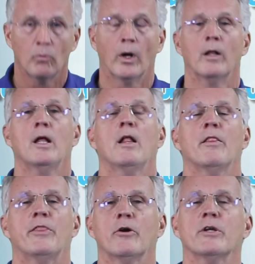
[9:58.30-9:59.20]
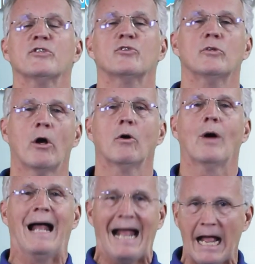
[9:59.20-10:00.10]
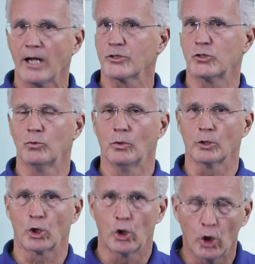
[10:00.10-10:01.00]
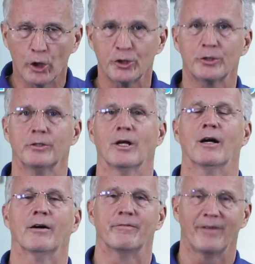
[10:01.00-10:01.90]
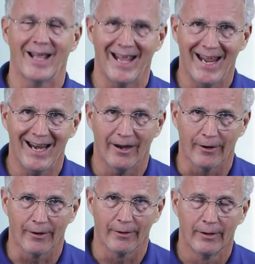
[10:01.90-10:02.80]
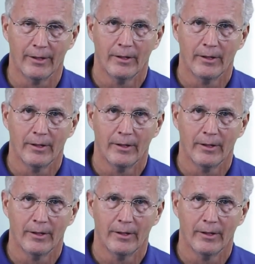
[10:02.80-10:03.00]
Well, there is no actual cushion of air,